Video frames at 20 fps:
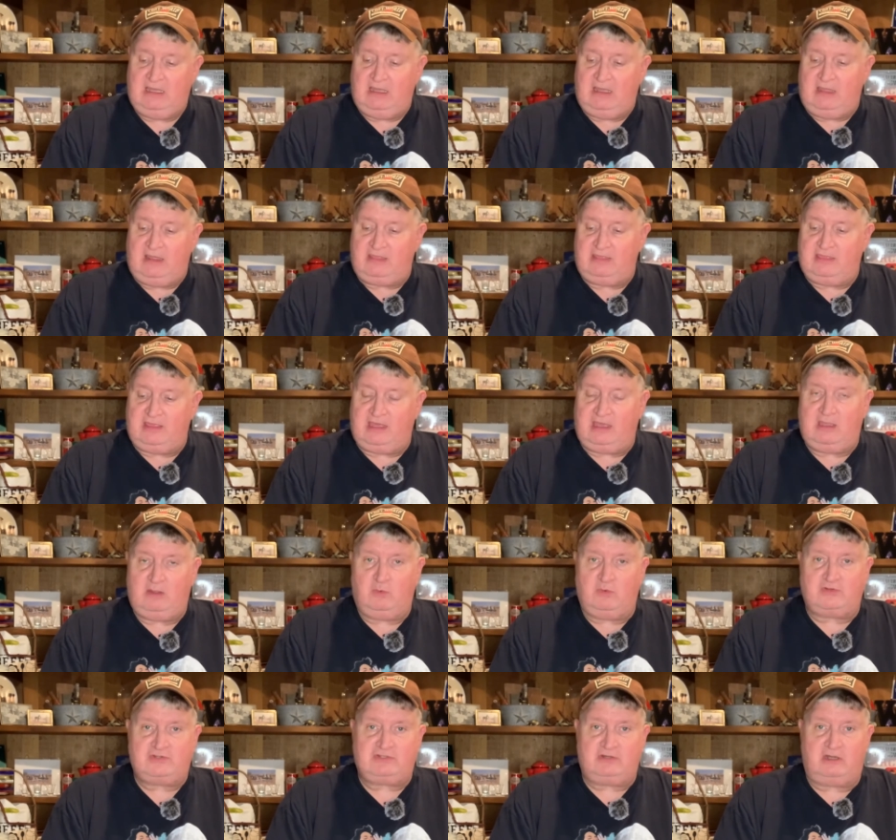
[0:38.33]
They
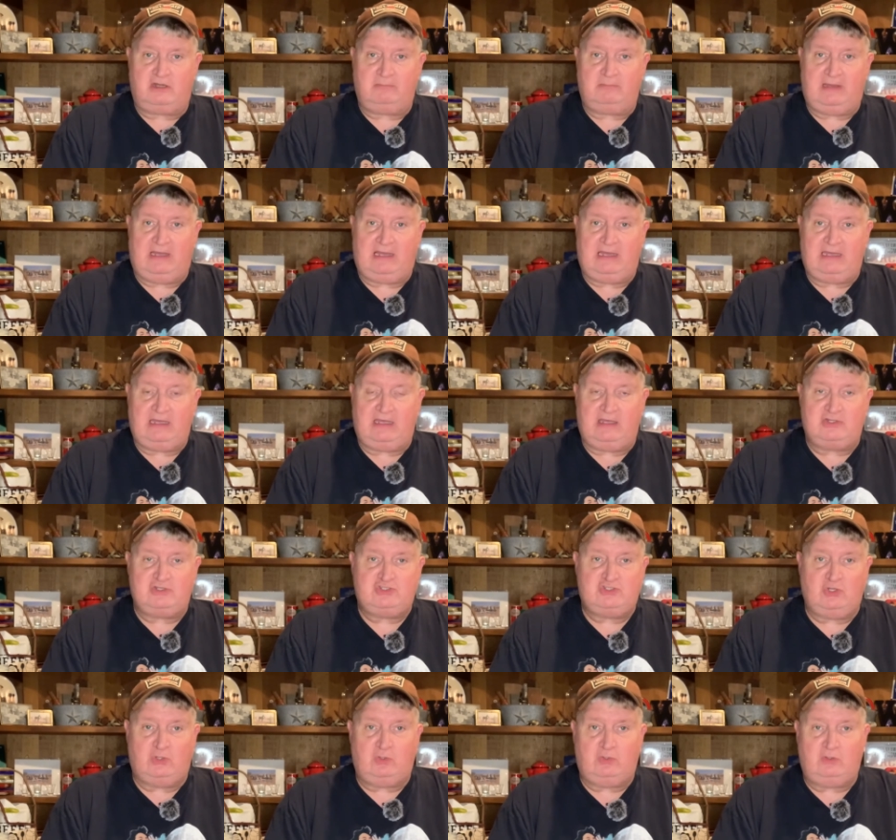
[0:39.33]
were started by
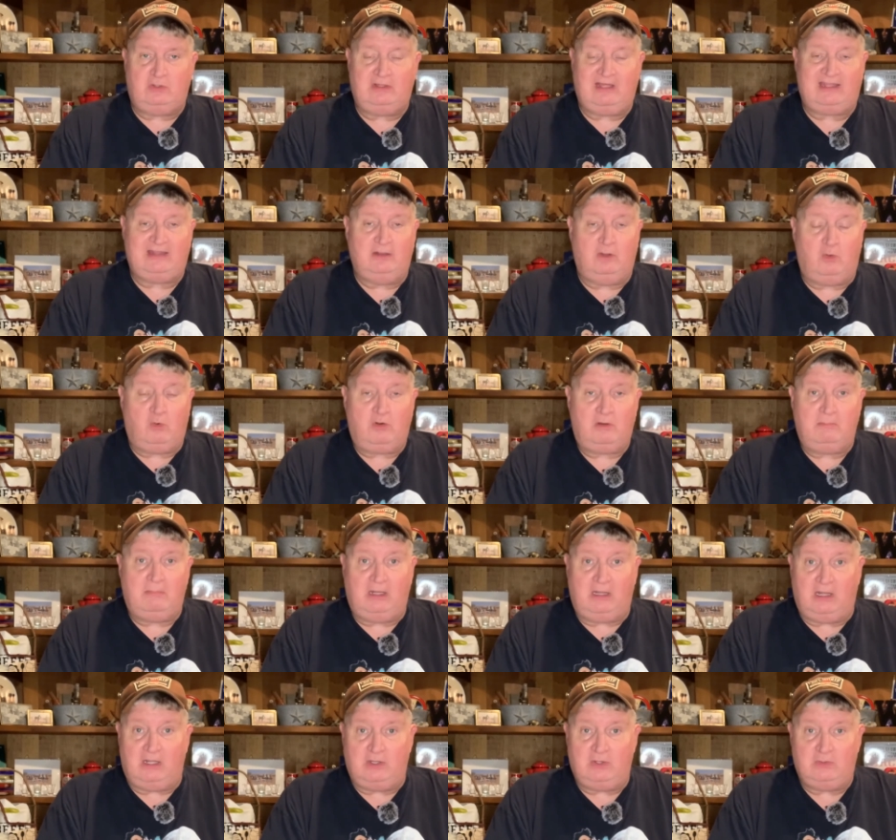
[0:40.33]
Joel and Laura
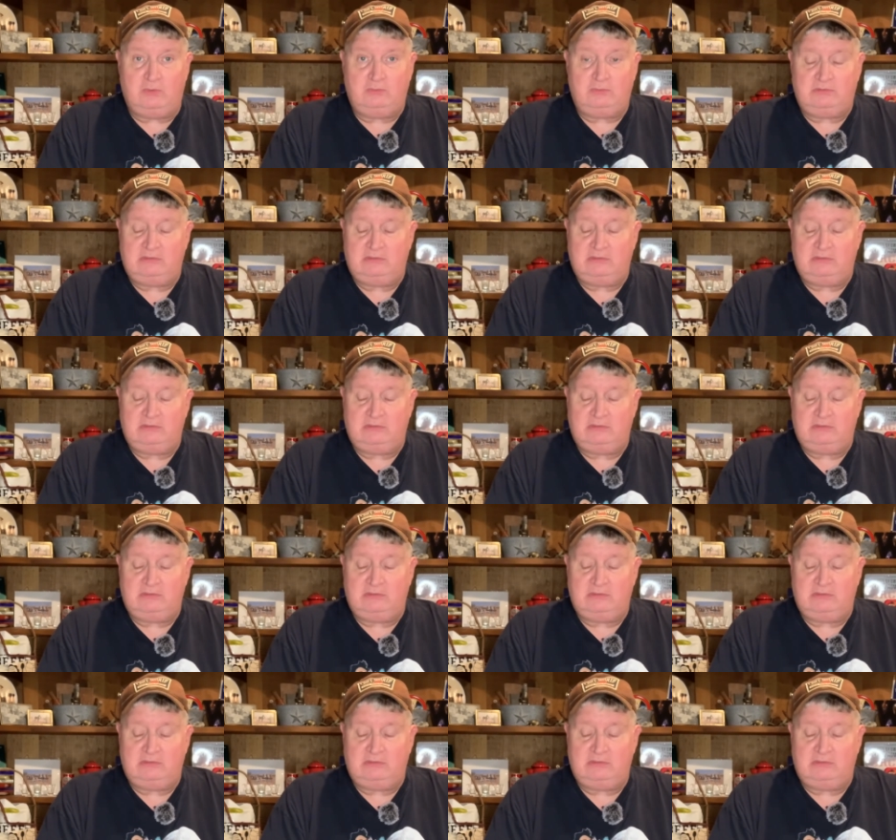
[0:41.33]
Malone.